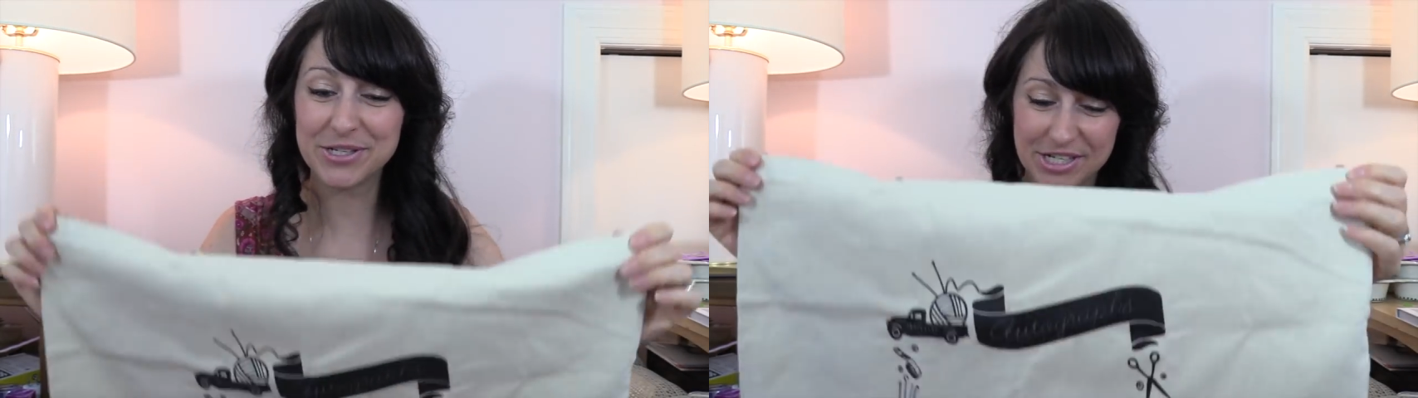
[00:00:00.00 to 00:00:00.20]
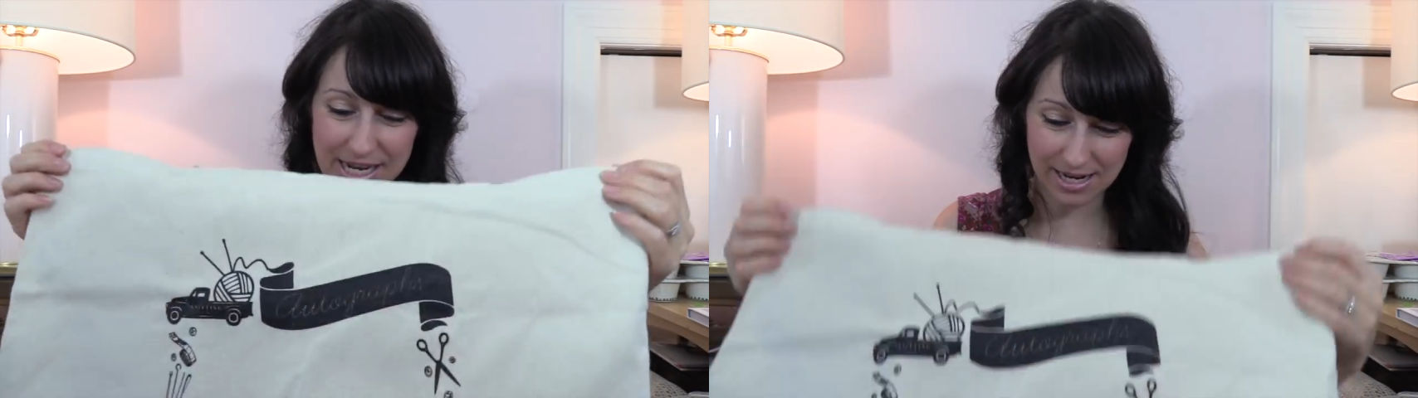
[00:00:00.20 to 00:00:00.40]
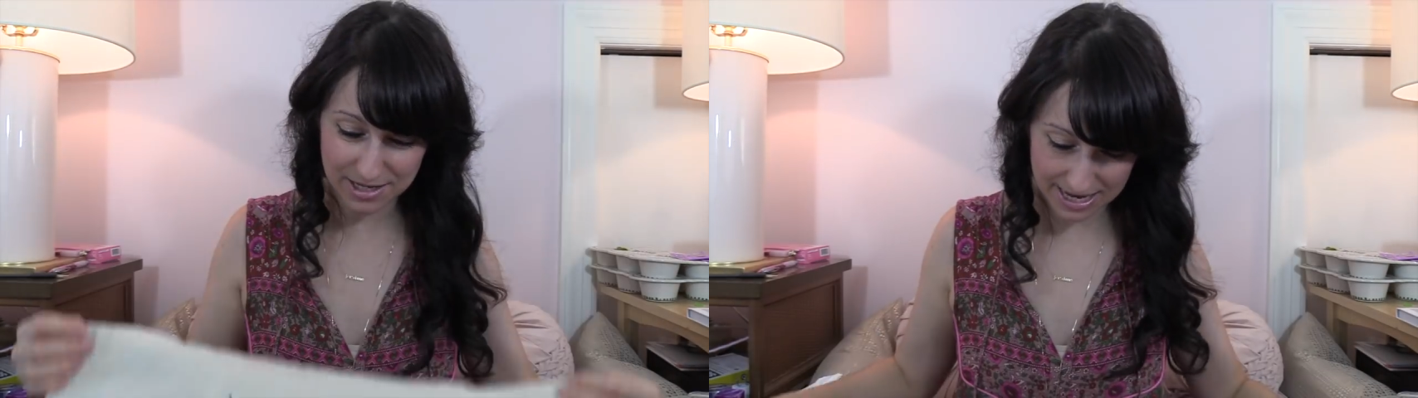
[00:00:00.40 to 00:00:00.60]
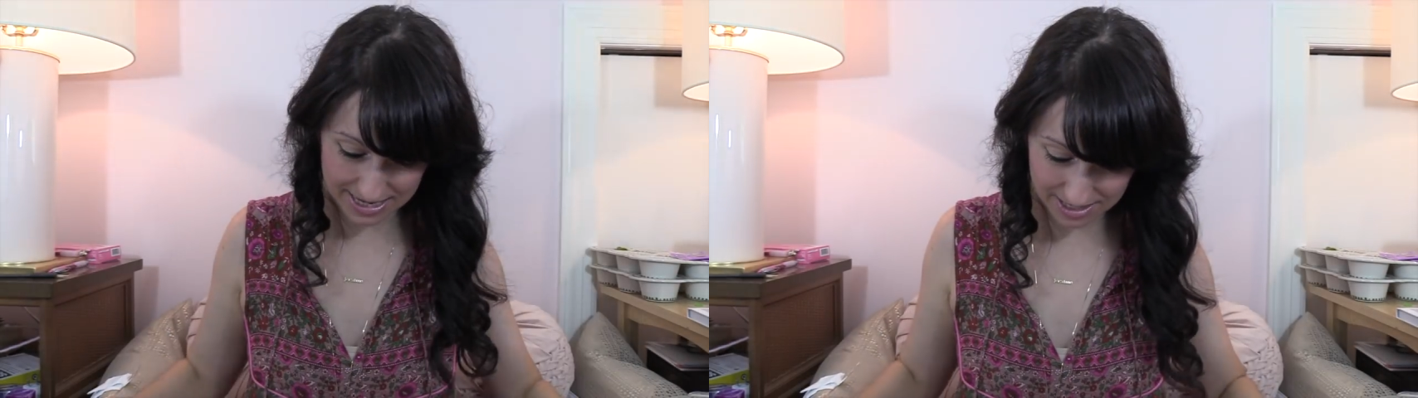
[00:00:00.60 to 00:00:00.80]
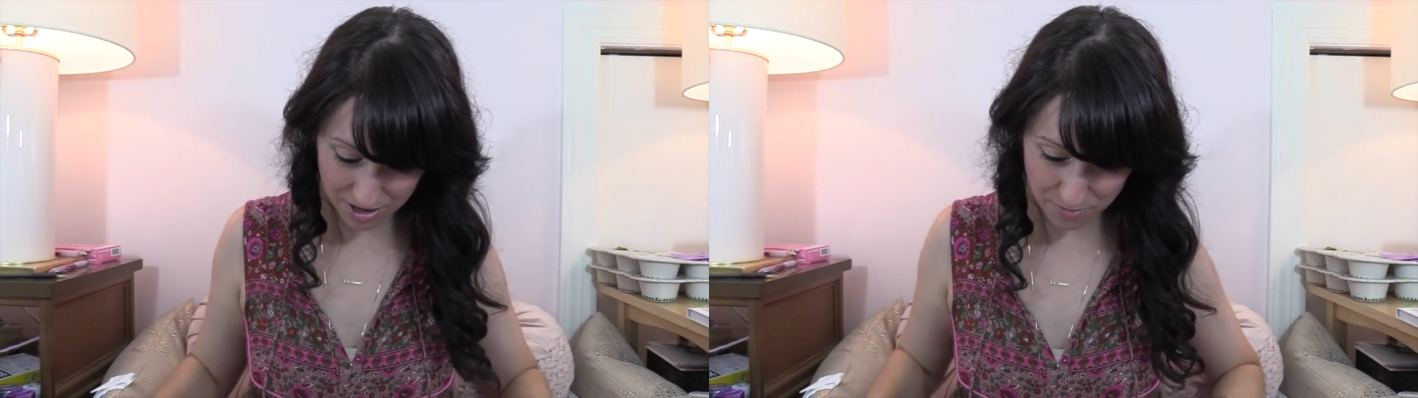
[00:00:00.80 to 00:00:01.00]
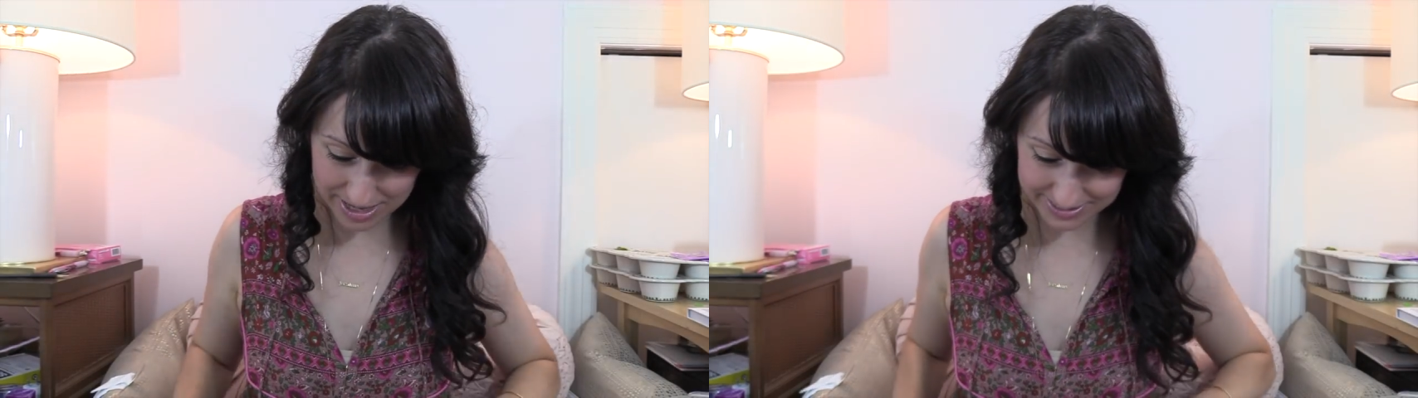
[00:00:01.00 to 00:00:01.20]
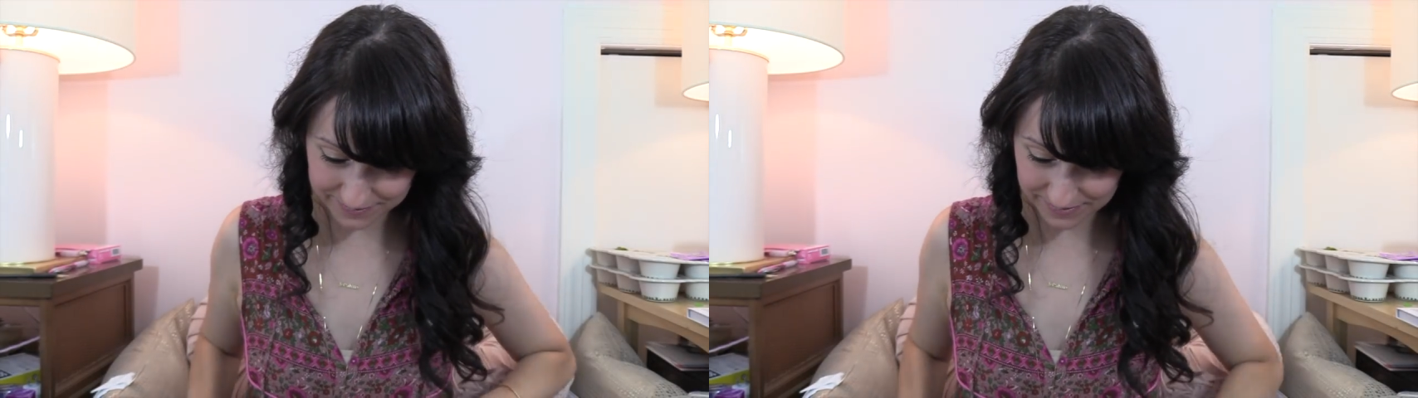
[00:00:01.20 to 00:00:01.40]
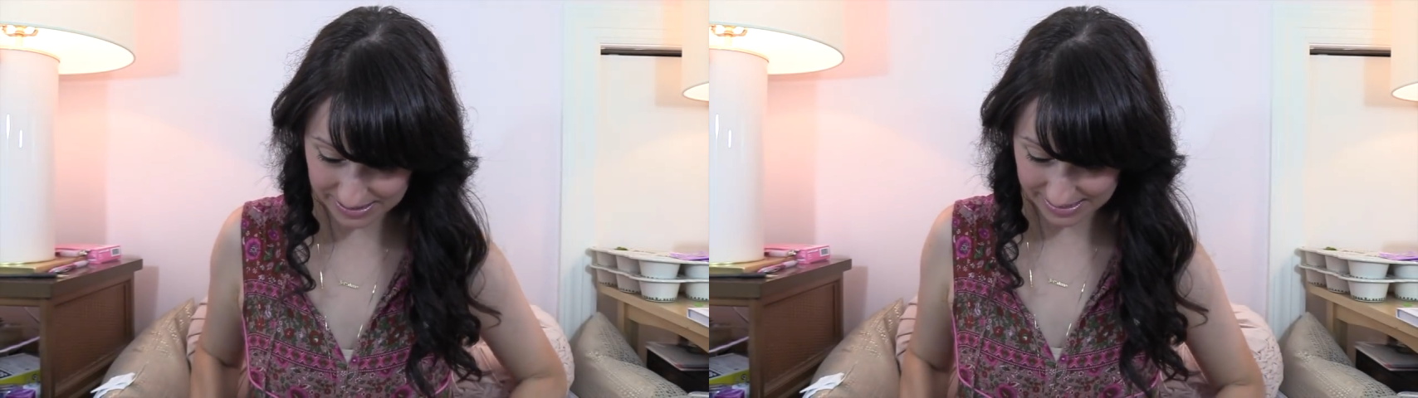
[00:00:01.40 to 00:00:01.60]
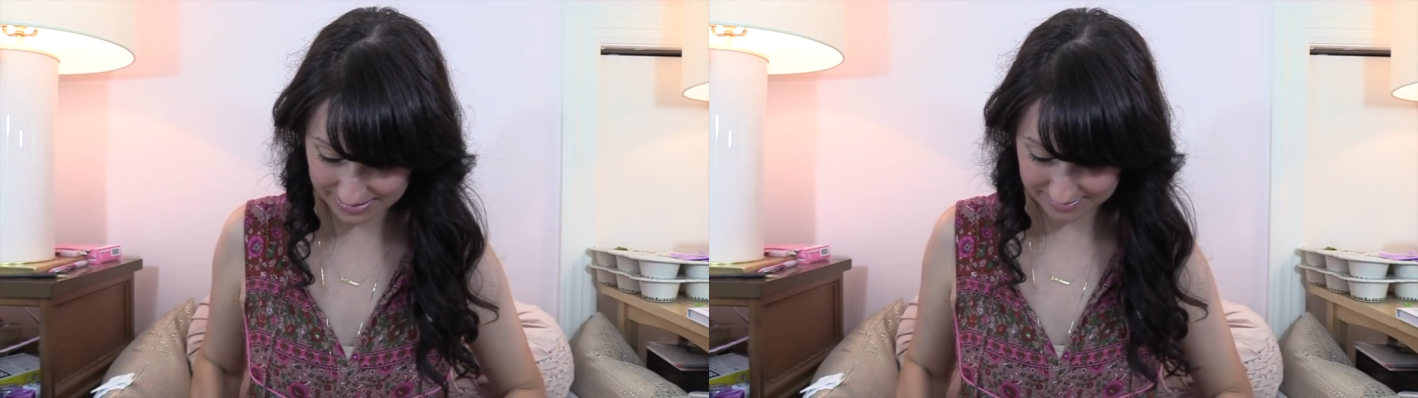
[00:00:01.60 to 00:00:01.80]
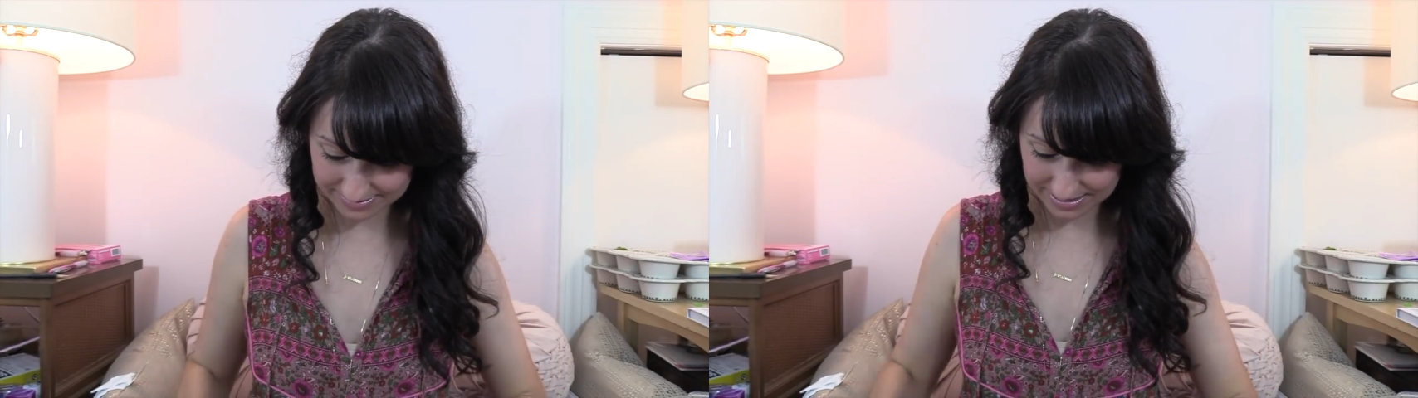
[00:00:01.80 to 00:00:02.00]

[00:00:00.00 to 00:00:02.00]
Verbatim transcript: huge, and I cannot wait to fill it.